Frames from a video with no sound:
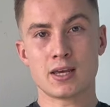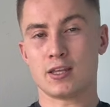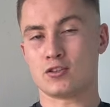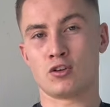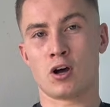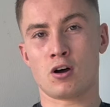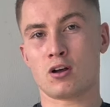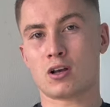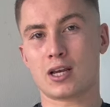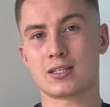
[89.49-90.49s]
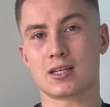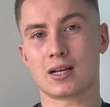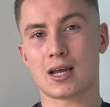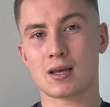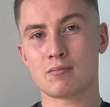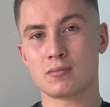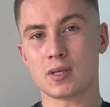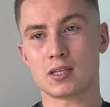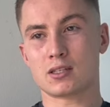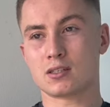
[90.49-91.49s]
It's not all glitz and glam.
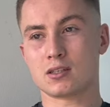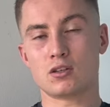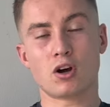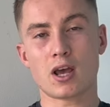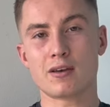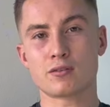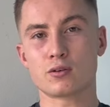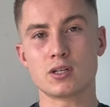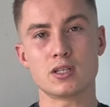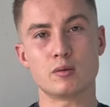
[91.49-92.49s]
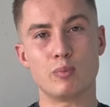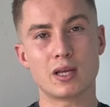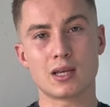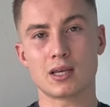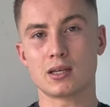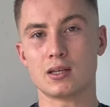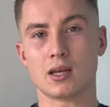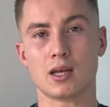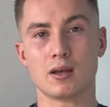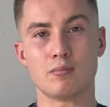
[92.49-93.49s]
It's not everyone is billing
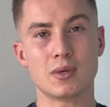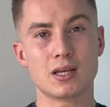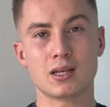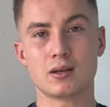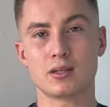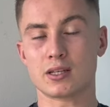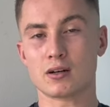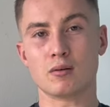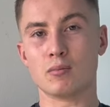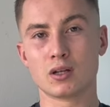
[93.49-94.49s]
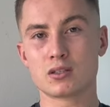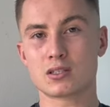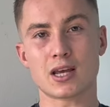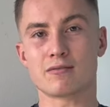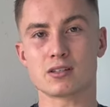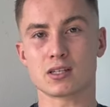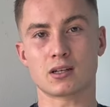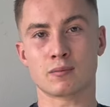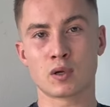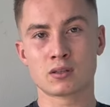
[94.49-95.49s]
a million dirham months every
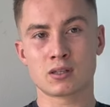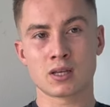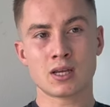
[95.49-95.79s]
single month.